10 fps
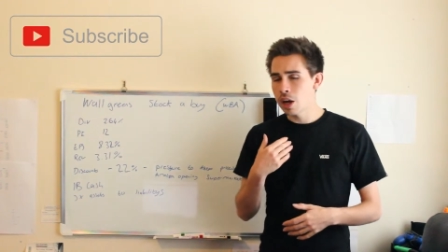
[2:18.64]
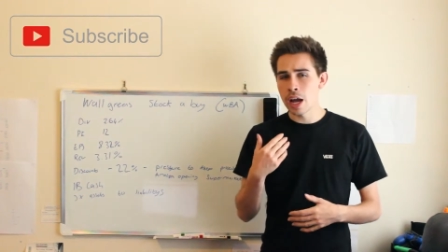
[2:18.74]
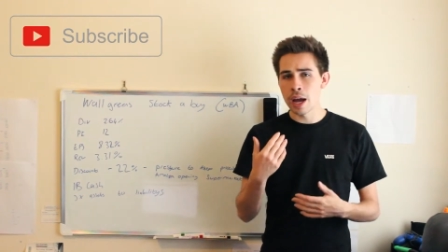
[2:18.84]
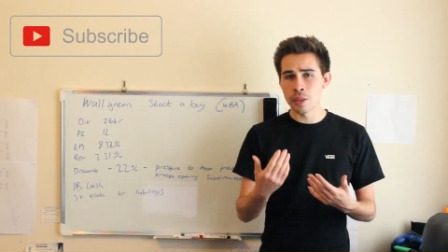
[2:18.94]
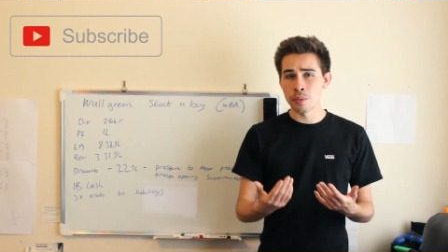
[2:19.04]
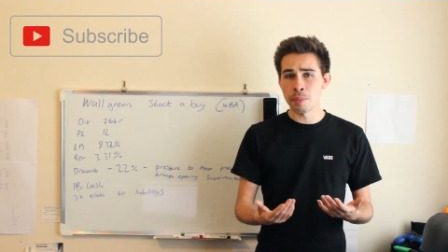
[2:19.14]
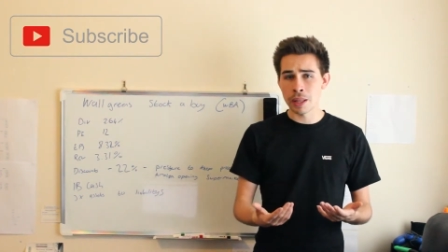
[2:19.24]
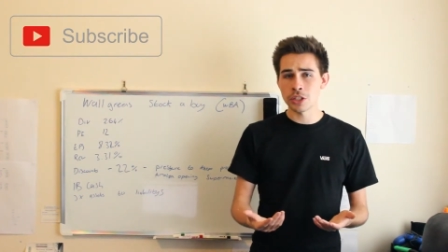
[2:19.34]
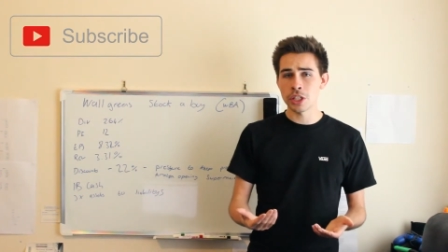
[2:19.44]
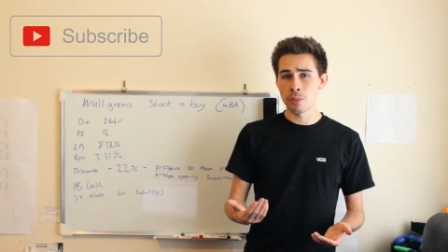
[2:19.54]
uh, the
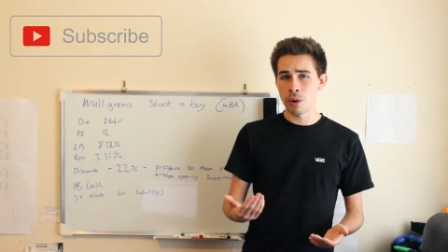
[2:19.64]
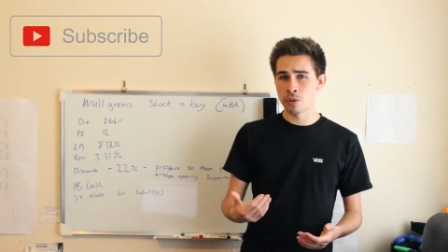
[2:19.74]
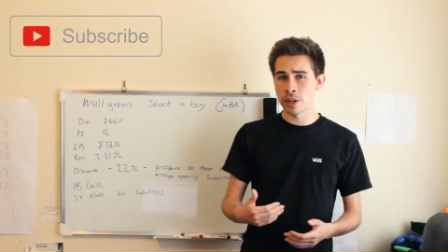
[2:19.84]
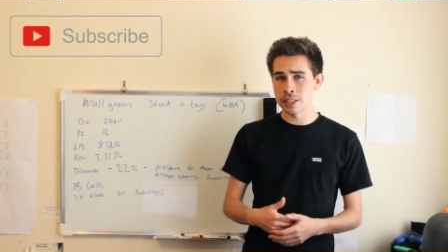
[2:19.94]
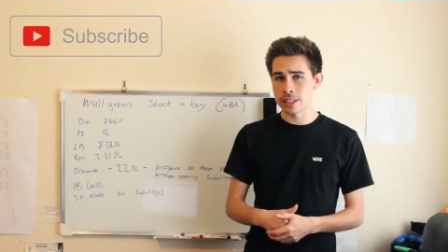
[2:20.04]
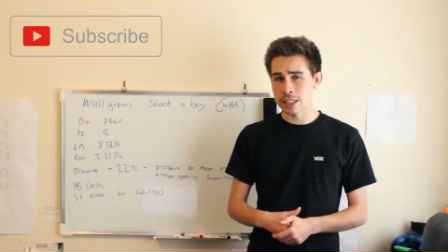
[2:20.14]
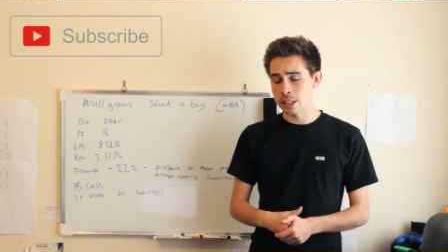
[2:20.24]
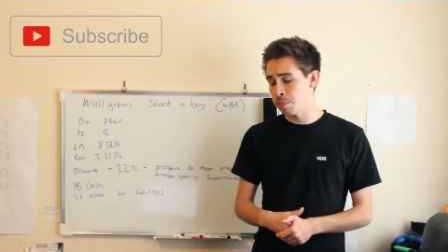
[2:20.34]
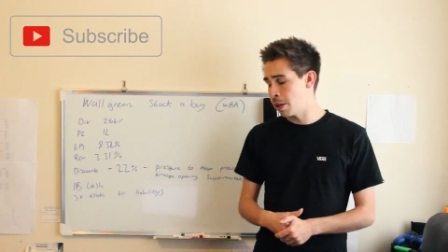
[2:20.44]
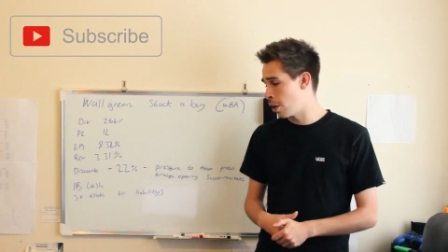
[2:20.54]
balance sheet in Walgreens is
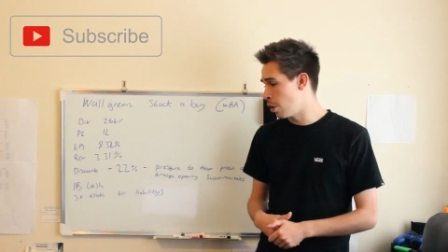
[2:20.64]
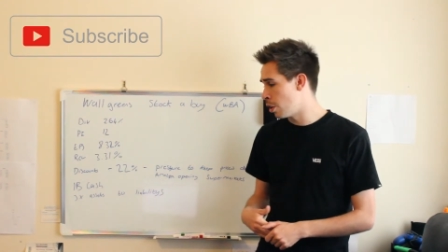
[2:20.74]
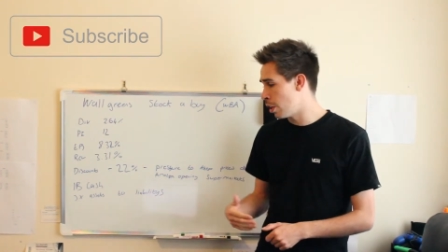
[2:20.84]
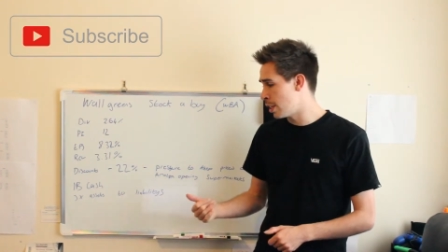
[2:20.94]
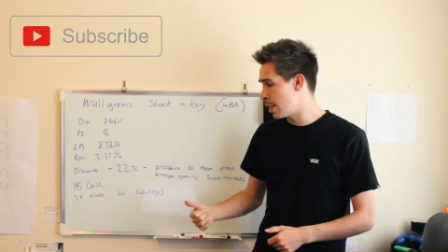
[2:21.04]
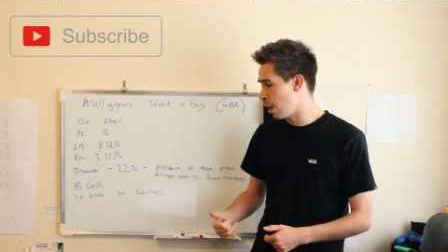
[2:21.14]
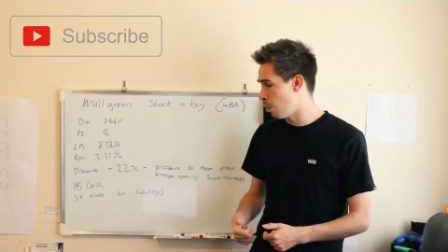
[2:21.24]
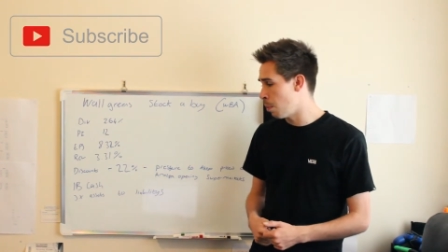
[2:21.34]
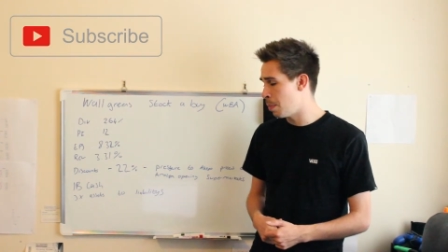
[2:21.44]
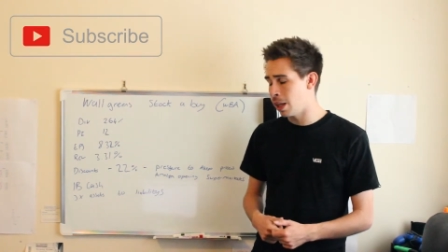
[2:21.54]
actually pretty good. They're sitting
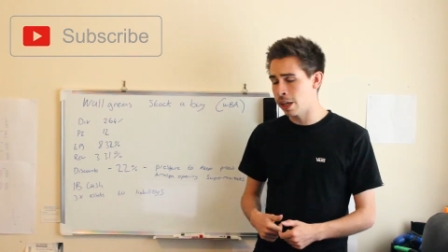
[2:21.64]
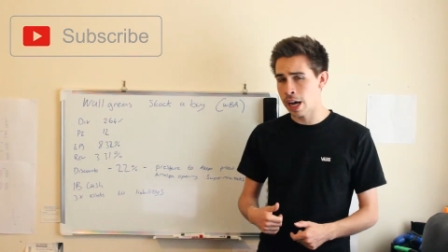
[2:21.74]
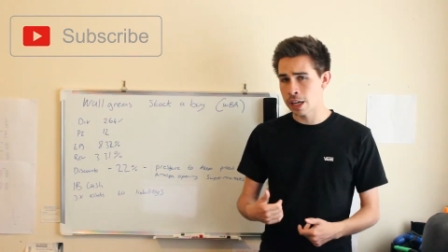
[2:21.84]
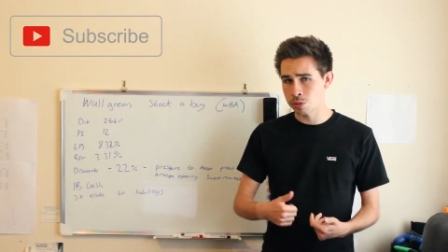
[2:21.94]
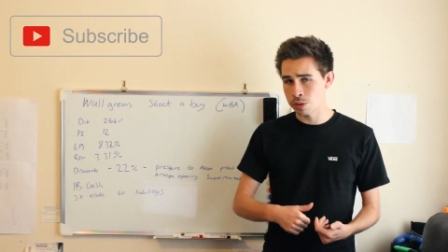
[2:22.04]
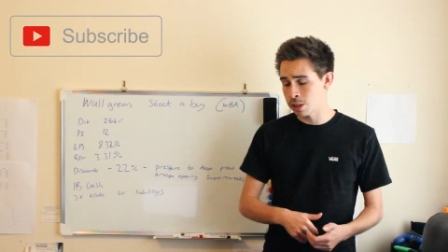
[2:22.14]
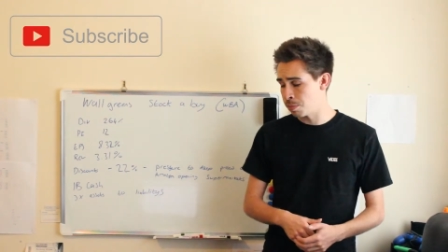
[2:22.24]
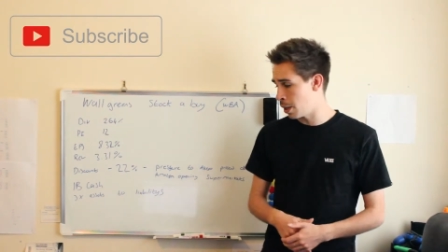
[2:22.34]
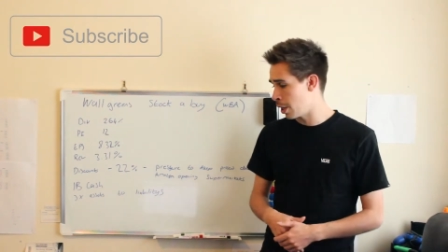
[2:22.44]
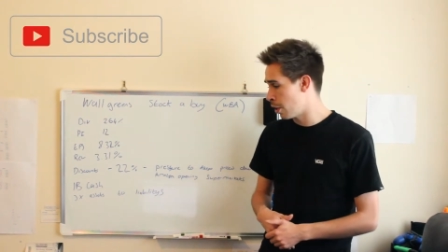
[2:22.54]
on 1 billion cash, which is
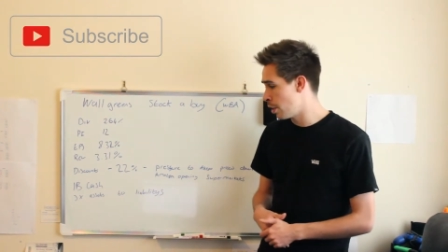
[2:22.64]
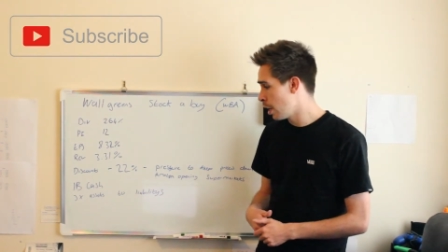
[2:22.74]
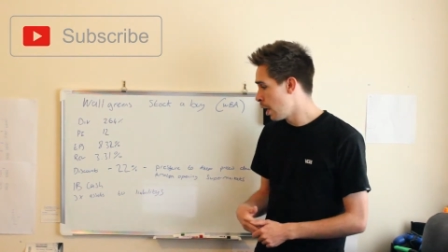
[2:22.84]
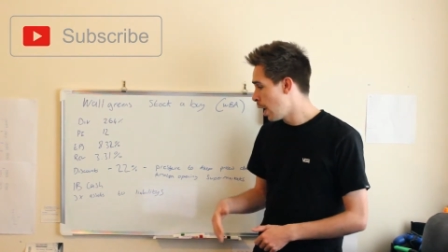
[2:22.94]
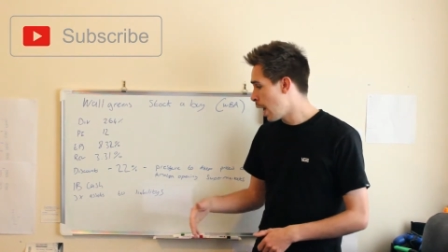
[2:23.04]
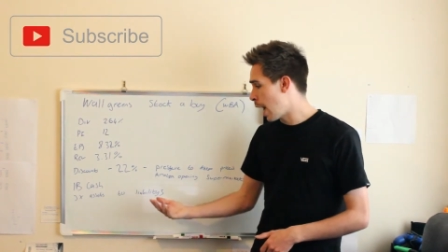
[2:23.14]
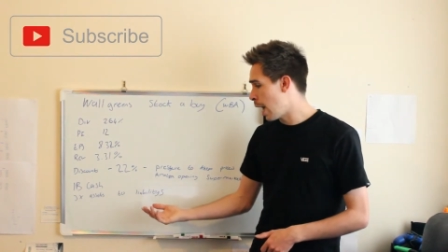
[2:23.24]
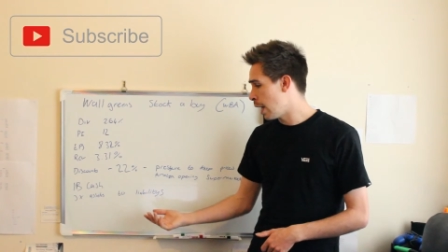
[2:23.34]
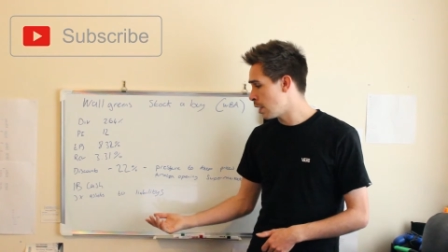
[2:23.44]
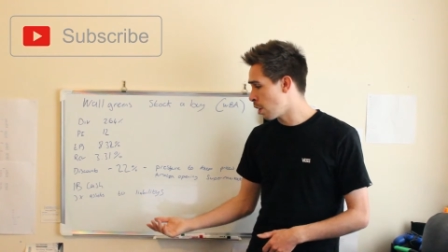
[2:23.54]
pretty good.
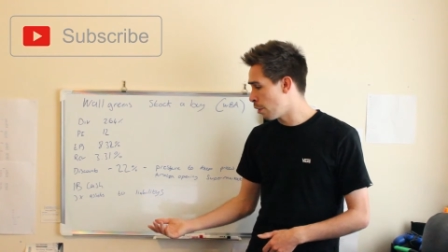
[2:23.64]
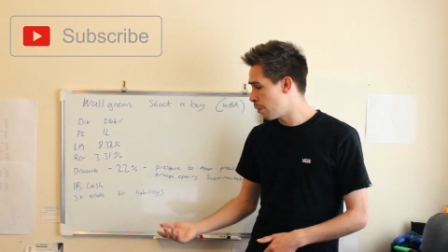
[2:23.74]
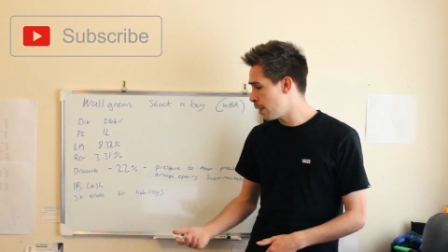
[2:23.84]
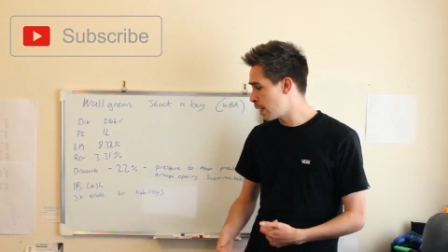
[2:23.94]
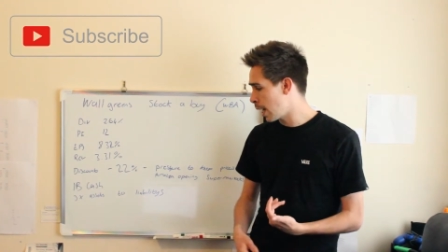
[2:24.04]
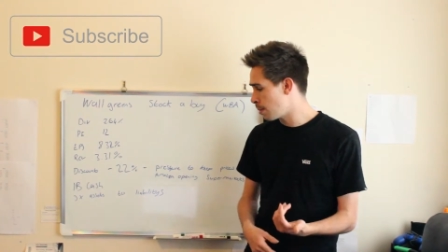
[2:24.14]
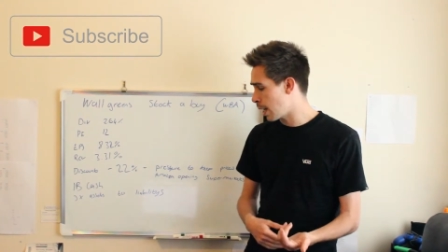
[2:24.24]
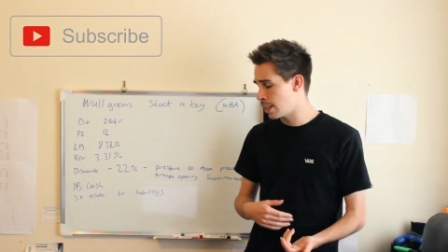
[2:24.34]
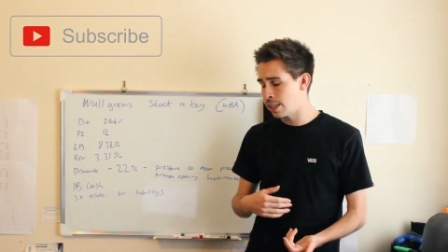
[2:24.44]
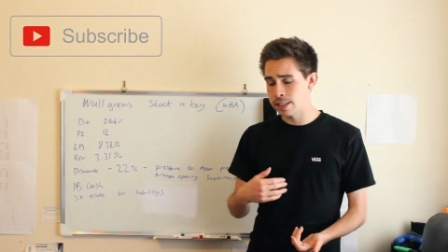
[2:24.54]
Uh, it's got a three times
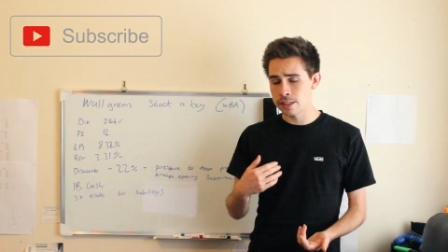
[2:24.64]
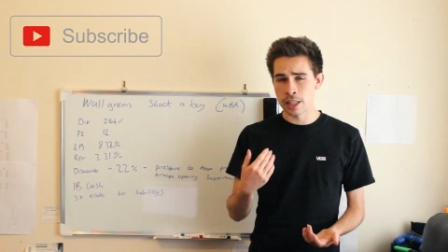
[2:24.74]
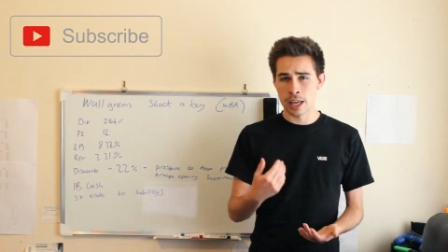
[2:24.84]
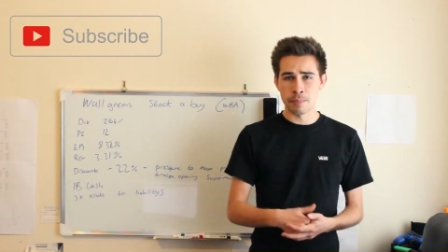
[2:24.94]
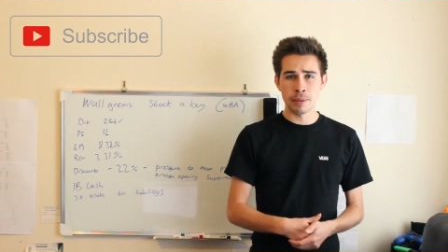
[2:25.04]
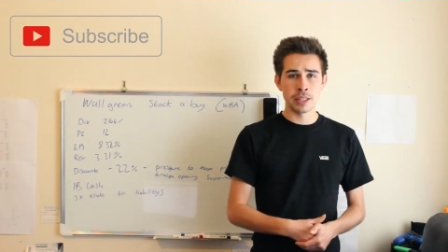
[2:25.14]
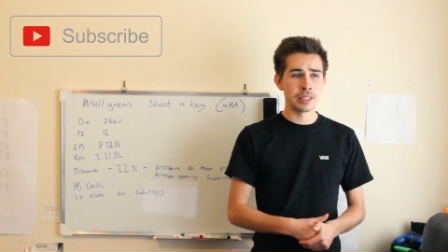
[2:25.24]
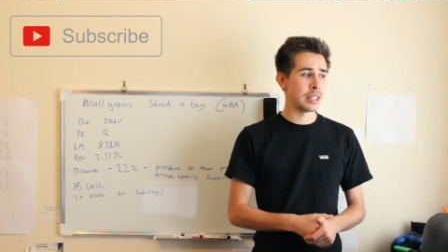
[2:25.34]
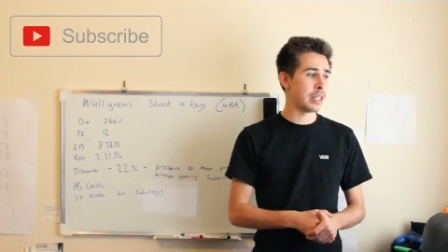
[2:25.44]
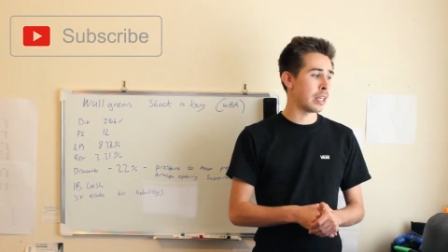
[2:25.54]
assets to
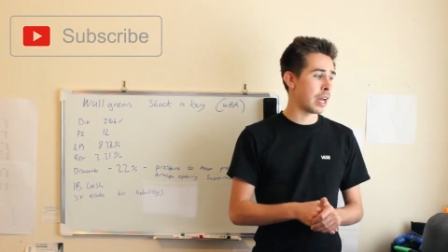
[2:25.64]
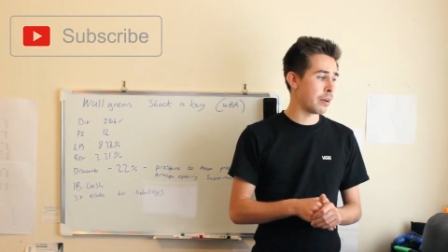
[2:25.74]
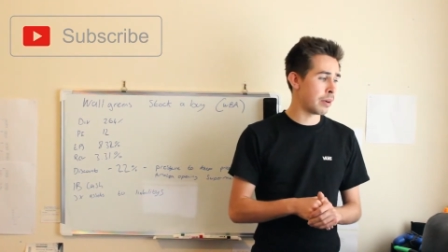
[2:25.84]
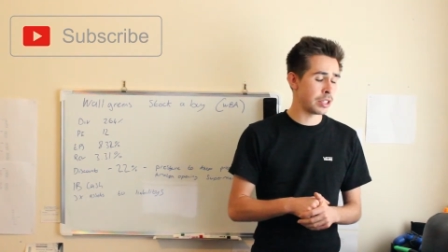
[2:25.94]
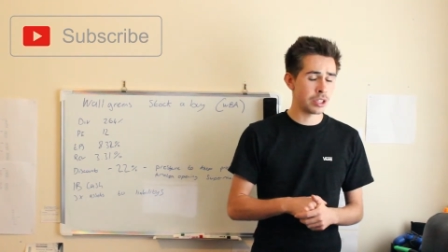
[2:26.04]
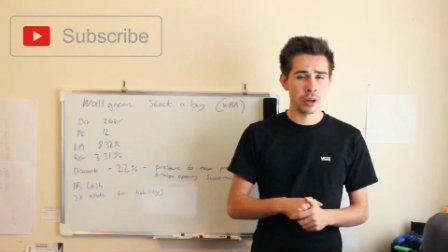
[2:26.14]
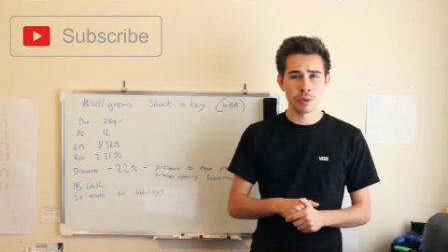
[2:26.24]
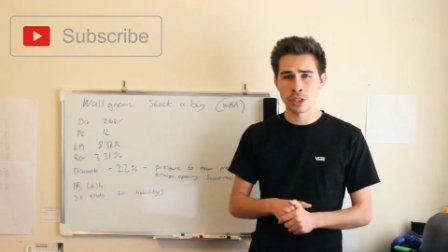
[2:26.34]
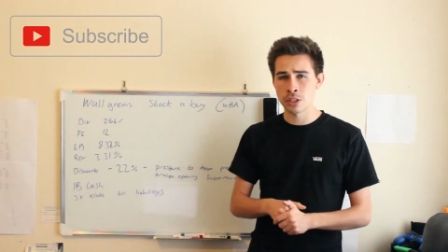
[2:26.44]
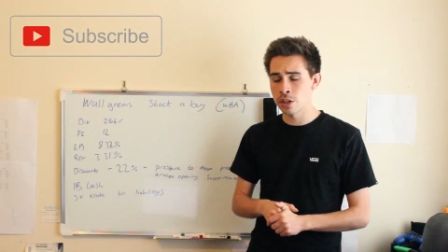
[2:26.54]
liability uh, ratio,
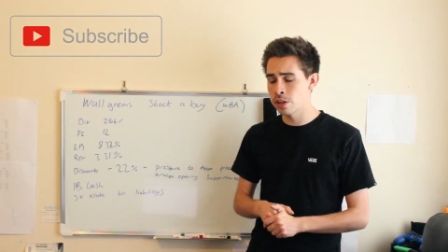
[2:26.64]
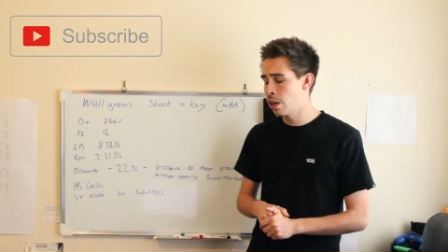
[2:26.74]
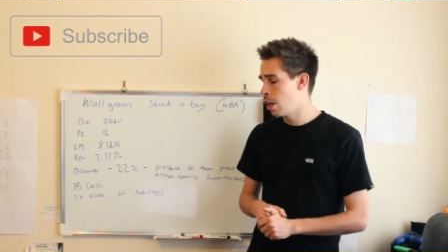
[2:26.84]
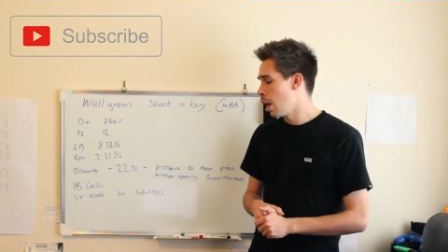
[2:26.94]
which is good.